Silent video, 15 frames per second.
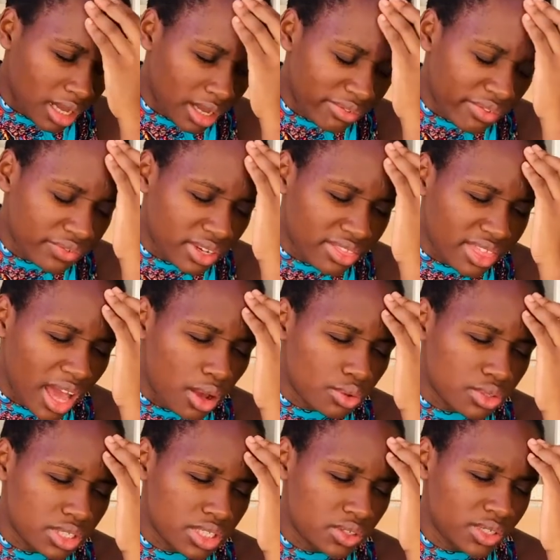
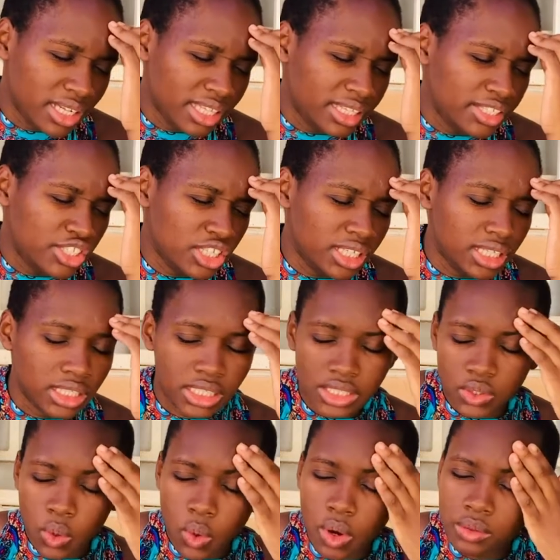50,000 Ugandan
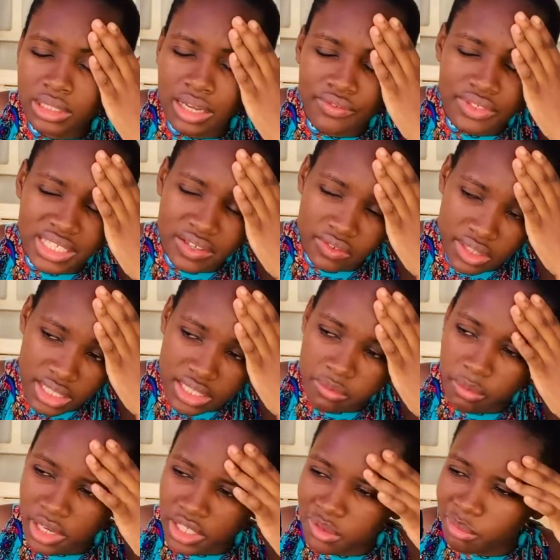shillings. Oh, I would have saved this
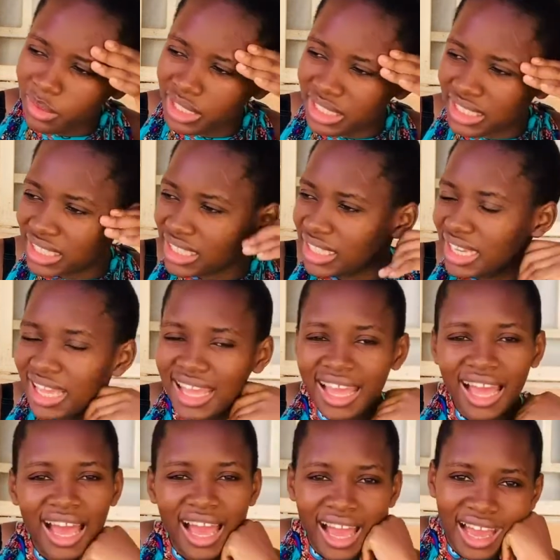much money.
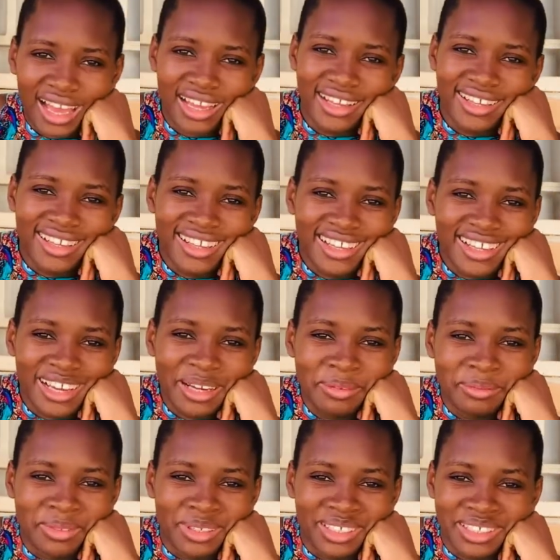Ah,
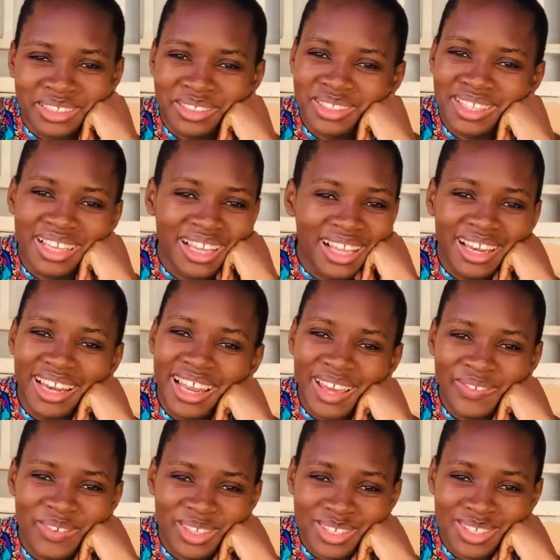come on.
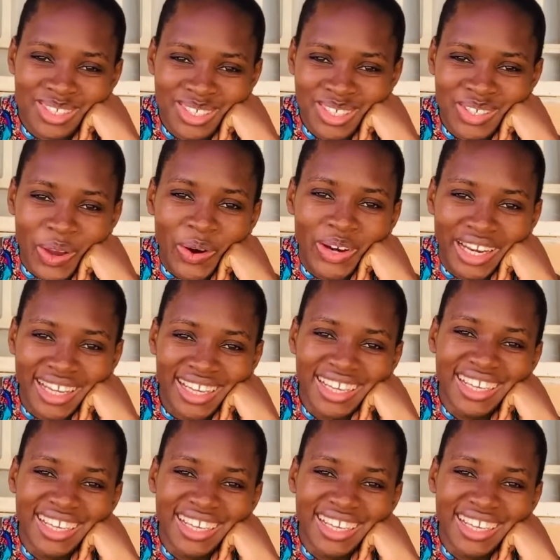Life is too short.